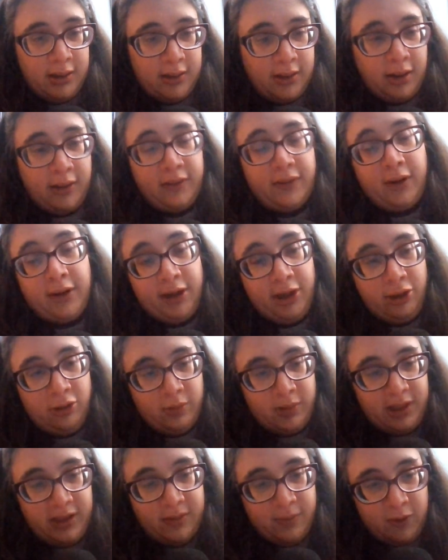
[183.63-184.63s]
Is
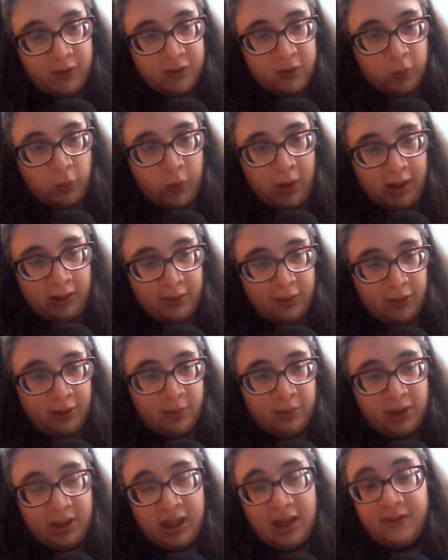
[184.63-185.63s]
arguably the most well-known
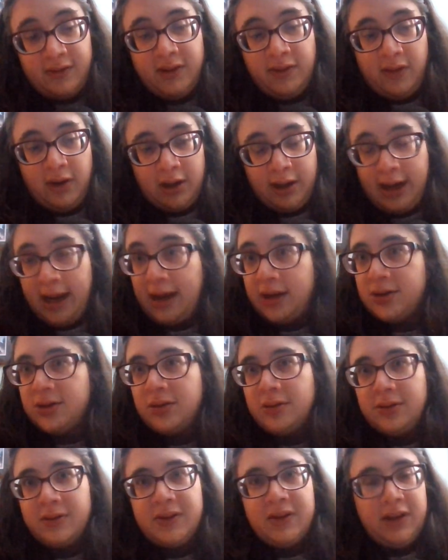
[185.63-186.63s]
and beloved of
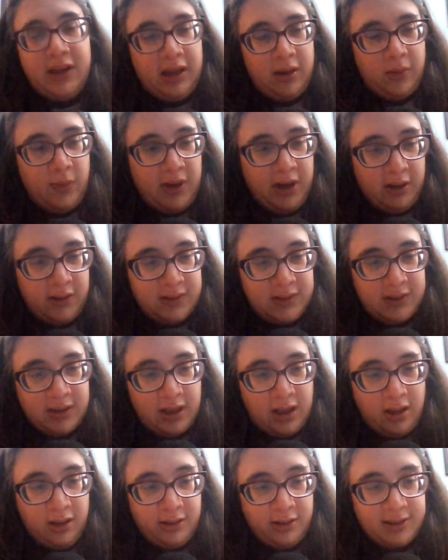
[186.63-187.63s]
archangels. He appears in the
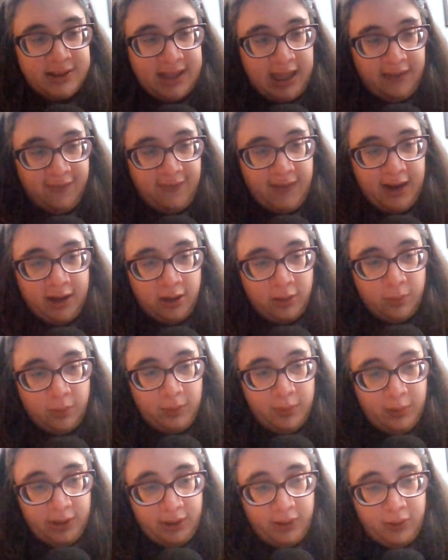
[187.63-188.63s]
color sapphire
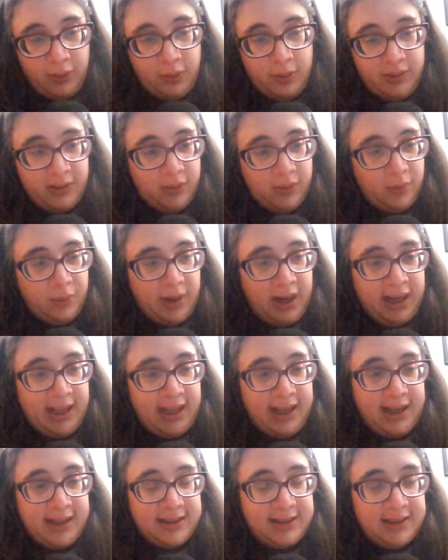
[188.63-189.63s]
blue that
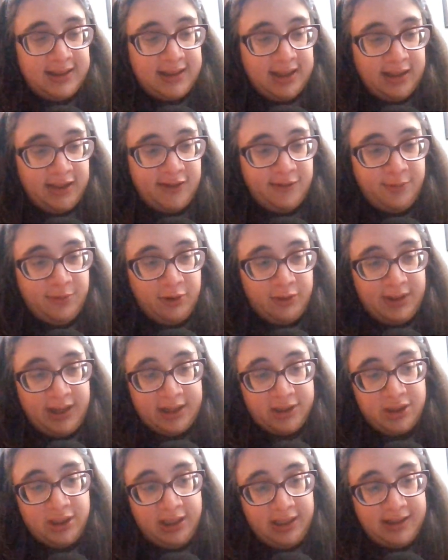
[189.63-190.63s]
radiates a sense of
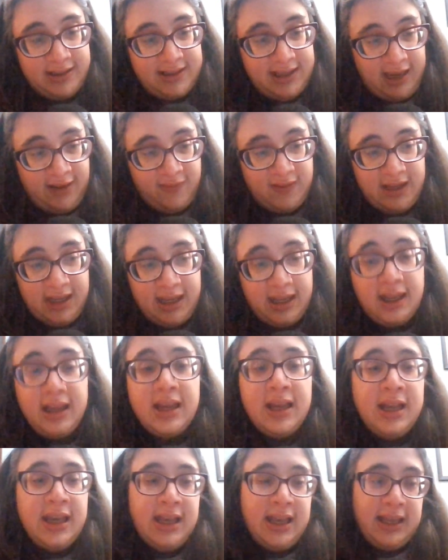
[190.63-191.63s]
protection and safety.
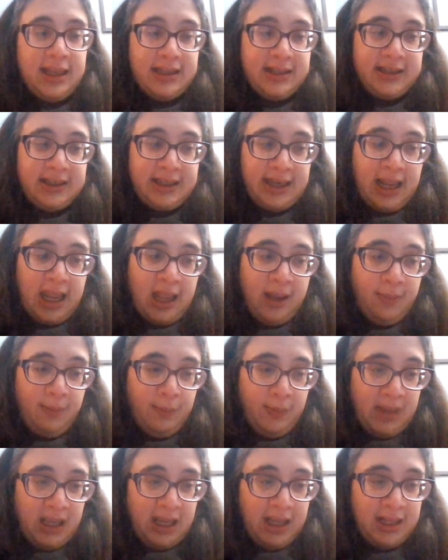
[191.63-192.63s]
His
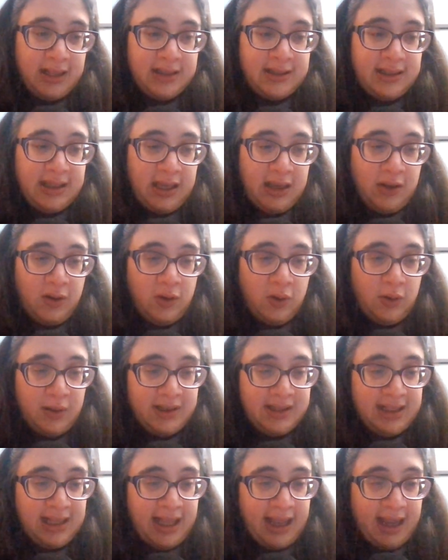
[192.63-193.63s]
name means he who
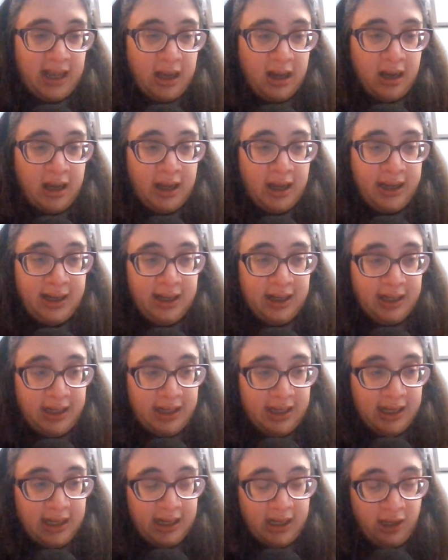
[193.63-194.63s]
is like God, and
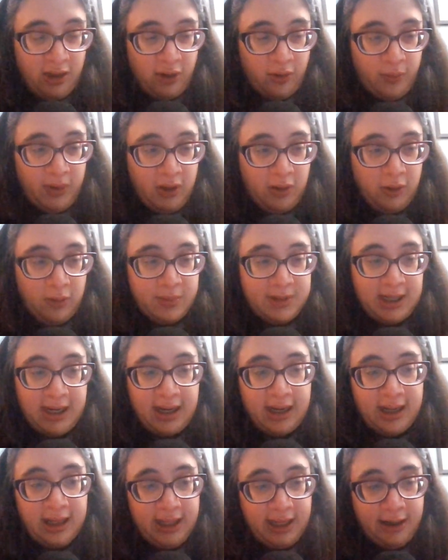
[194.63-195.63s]
he can help you
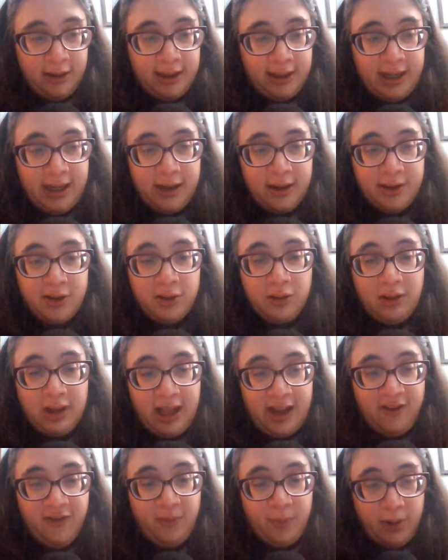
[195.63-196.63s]
obtain clarity on your
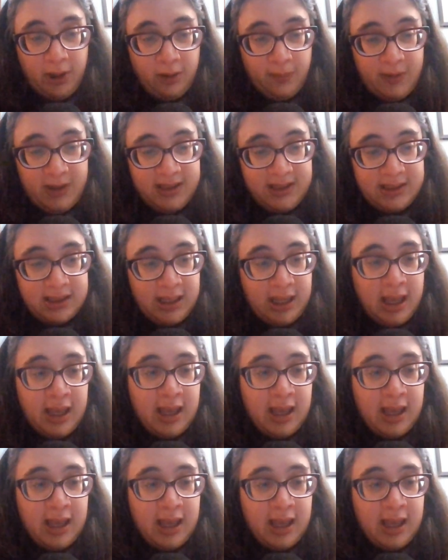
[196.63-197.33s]
life purpose,